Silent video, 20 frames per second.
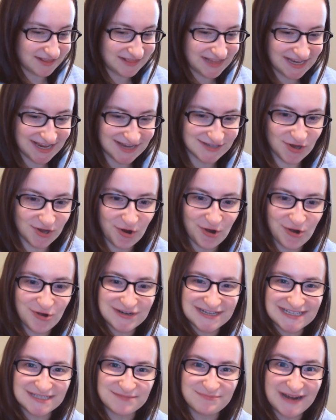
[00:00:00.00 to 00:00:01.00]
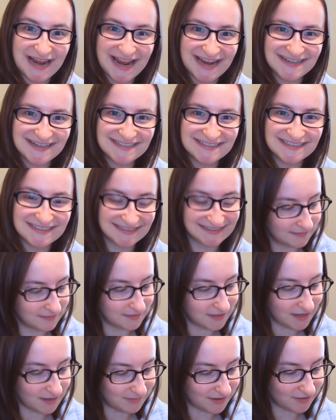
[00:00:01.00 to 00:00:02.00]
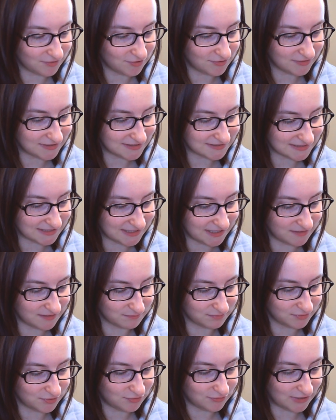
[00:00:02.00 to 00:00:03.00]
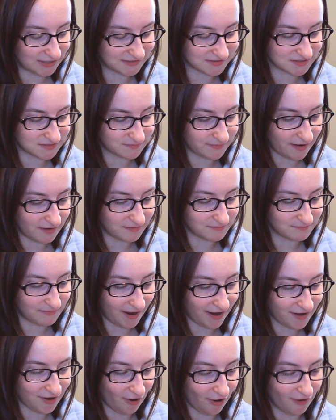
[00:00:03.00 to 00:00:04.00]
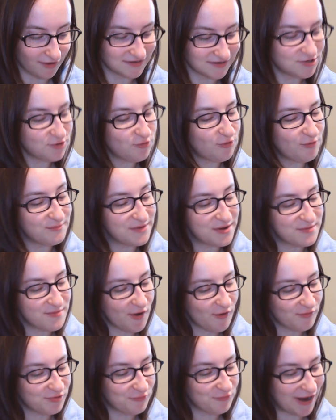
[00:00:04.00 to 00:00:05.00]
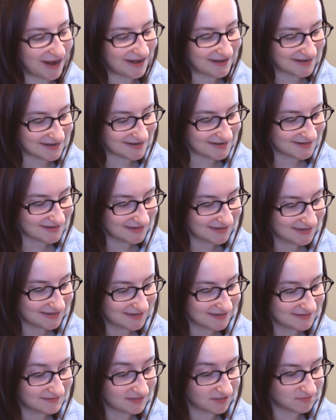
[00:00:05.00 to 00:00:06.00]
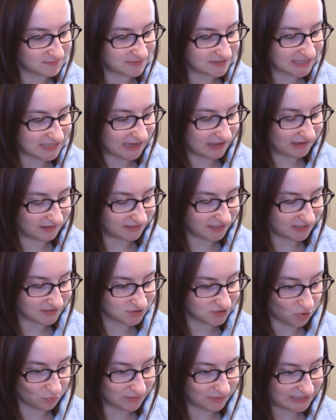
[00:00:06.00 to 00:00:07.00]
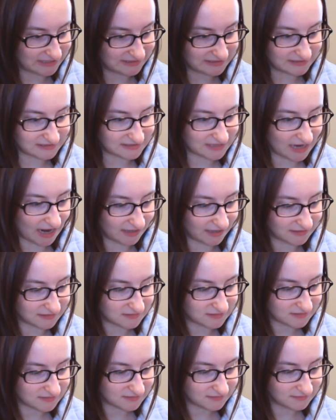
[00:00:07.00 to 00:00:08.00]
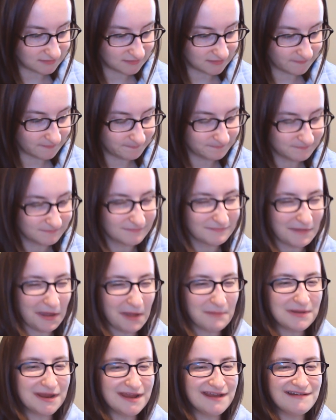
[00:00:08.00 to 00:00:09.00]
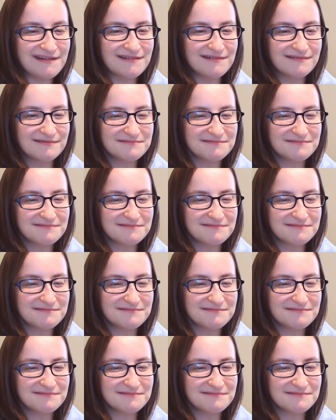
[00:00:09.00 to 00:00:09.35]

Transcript: I think he's earned his place. Yeah, but I learned as a kid, and Pluto has a spot in my heart. You and me both, Wendy. Sentimentality has no place in science. I mean,